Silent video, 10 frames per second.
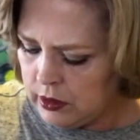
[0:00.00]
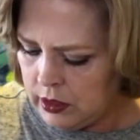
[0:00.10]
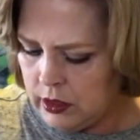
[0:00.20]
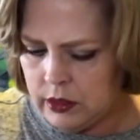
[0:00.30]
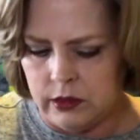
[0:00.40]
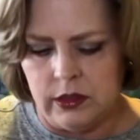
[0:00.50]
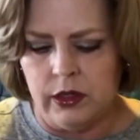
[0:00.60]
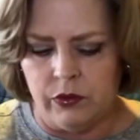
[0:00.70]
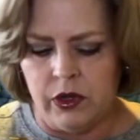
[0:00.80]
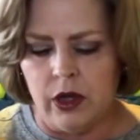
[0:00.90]
And you
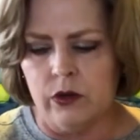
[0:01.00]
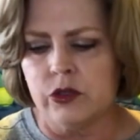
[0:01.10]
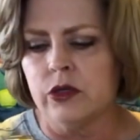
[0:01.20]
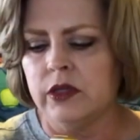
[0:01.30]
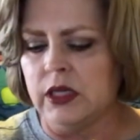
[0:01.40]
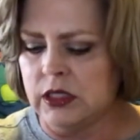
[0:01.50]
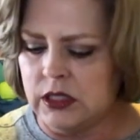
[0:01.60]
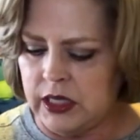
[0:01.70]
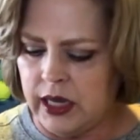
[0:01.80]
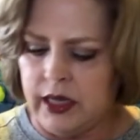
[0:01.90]
know, Coach on the
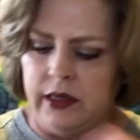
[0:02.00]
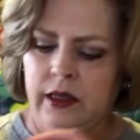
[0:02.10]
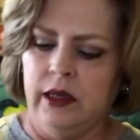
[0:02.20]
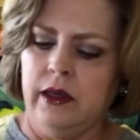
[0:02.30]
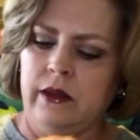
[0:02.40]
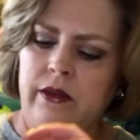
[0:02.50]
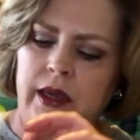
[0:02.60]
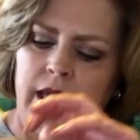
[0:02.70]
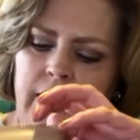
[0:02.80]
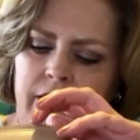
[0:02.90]
inside,
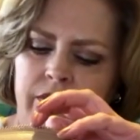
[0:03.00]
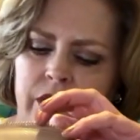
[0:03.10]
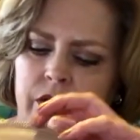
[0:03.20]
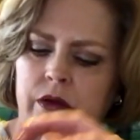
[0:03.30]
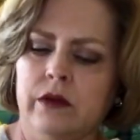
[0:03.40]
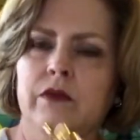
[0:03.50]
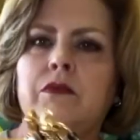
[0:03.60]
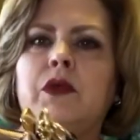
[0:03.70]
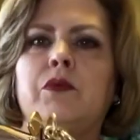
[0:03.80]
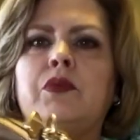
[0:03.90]
they have their
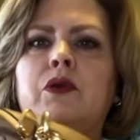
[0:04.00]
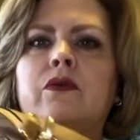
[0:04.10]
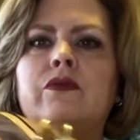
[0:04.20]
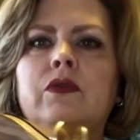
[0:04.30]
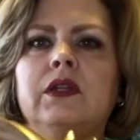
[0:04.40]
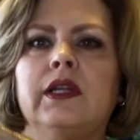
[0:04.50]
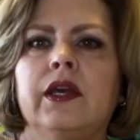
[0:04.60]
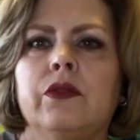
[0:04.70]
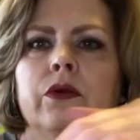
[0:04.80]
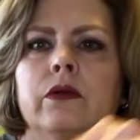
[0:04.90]
beautiful
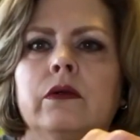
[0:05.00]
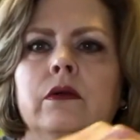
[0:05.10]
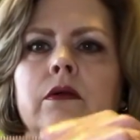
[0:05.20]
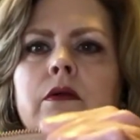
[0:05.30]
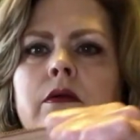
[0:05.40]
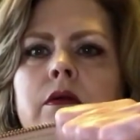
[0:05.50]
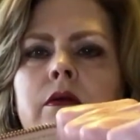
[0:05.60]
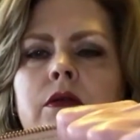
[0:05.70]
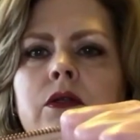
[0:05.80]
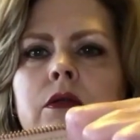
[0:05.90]
leather
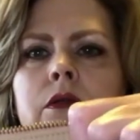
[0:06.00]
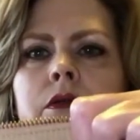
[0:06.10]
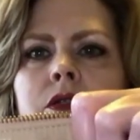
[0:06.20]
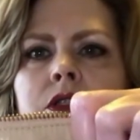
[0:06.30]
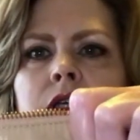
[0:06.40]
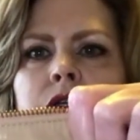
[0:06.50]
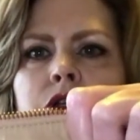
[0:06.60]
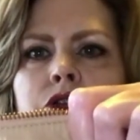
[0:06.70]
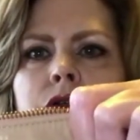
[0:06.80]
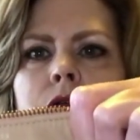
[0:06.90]

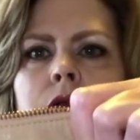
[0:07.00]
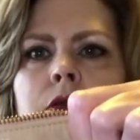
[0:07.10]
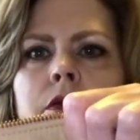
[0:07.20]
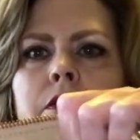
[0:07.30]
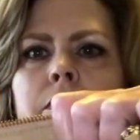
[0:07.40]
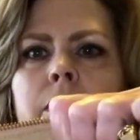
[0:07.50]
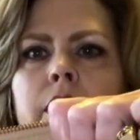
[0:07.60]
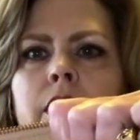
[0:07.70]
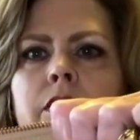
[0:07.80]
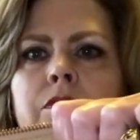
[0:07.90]
signature
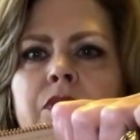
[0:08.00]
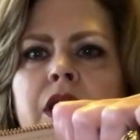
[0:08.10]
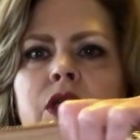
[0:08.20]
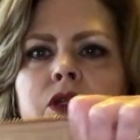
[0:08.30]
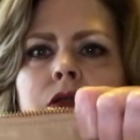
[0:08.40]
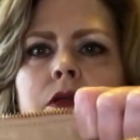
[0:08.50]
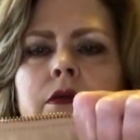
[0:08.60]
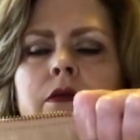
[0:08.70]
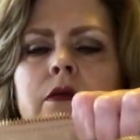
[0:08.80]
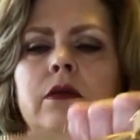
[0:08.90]
piece
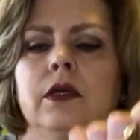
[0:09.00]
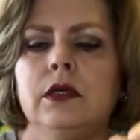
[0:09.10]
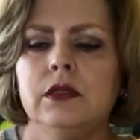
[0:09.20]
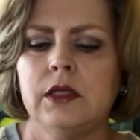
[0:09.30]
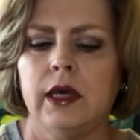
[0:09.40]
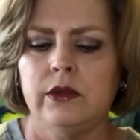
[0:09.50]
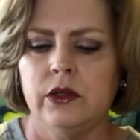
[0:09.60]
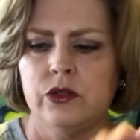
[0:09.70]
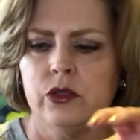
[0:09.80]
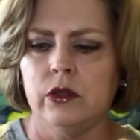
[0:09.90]
inside
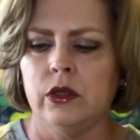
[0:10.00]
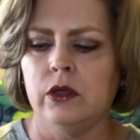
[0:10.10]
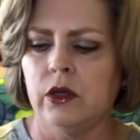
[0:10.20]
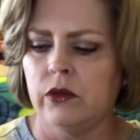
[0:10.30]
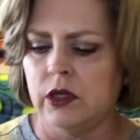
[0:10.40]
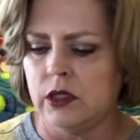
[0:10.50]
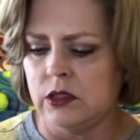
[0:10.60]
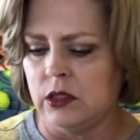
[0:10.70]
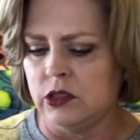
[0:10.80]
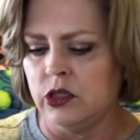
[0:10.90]
there, so that you know that
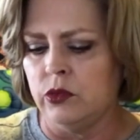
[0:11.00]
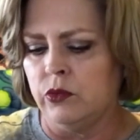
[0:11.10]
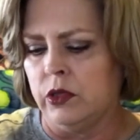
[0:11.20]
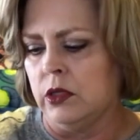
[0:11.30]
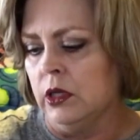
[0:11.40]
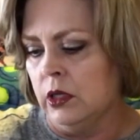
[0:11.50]
it's a genuine